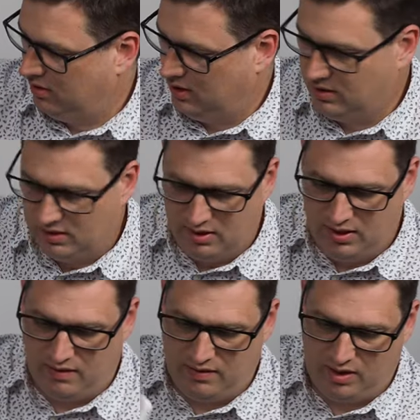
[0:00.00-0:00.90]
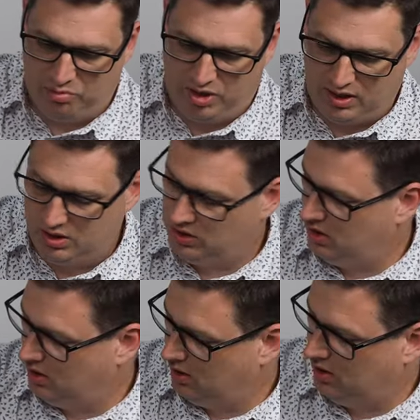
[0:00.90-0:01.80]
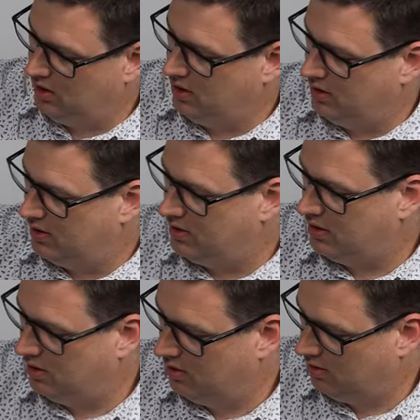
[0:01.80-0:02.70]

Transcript: Underneath that packaging is